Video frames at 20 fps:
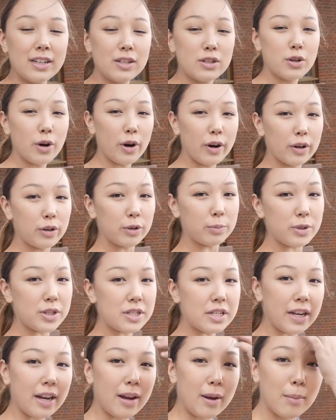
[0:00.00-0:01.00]
Historical
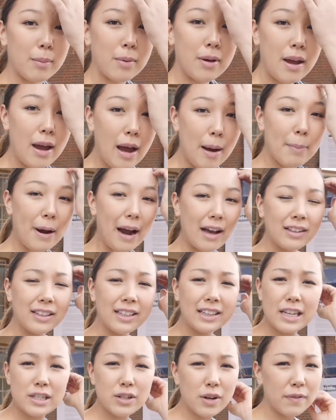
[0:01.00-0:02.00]
Museum.
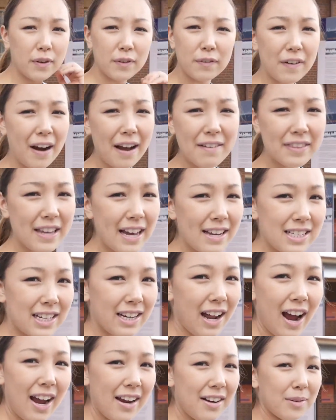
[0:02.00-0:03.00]
Apparently there's over
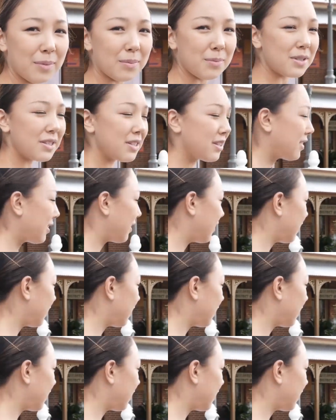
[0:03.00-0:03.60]
5,000 items.